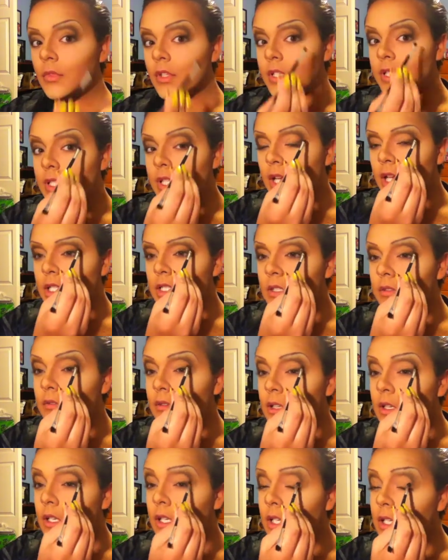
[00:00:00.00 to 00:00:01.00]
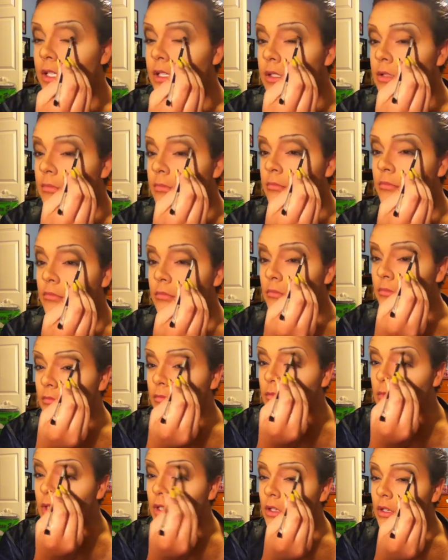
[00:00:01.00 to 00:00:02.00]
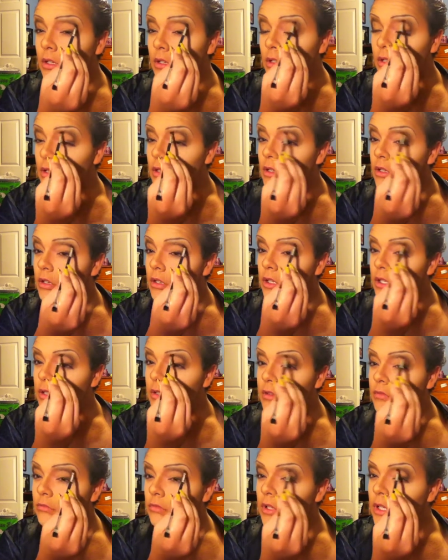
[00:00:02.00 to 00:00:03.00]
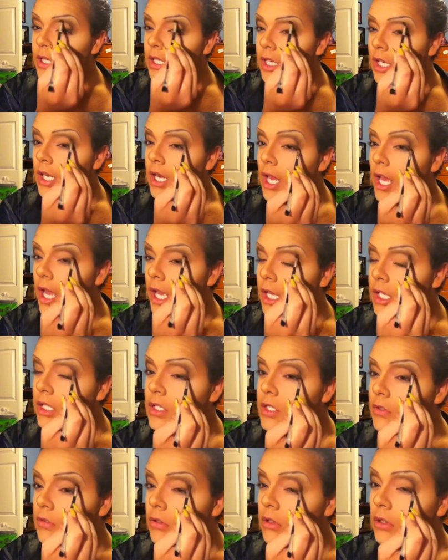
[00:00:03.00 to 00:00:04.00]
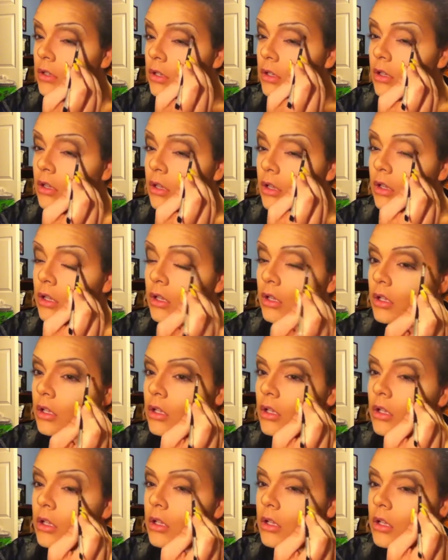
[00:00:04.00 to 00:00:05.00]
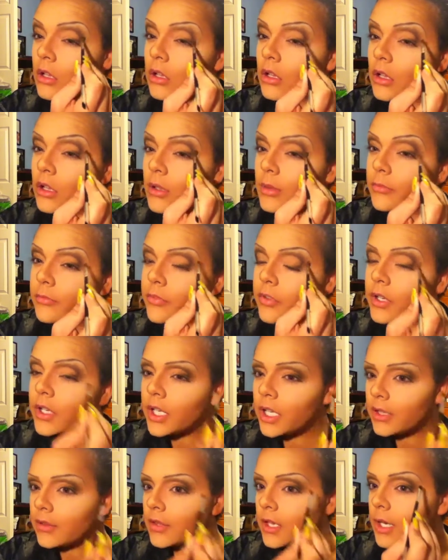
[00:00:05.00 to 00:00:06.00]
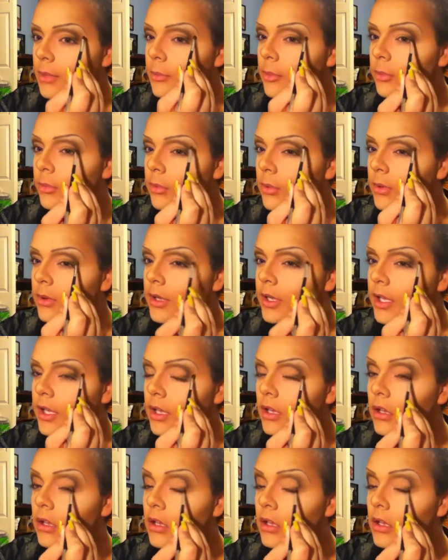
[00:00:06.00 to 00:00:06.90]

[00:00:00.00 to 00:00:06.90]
This is actually really nice. It's really natural. I'm forgetting that I'm a boy.